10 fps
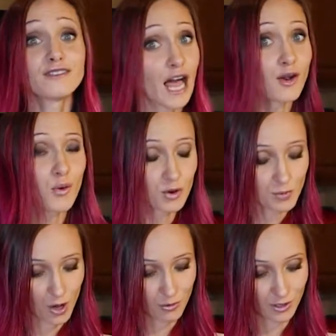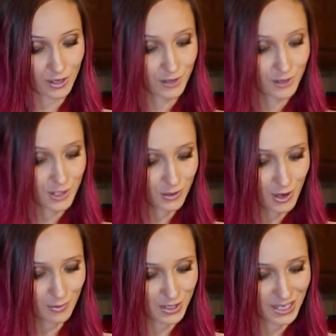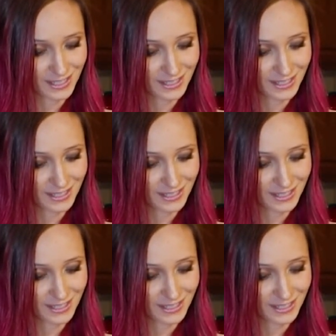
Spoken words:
Flower would be a really good description.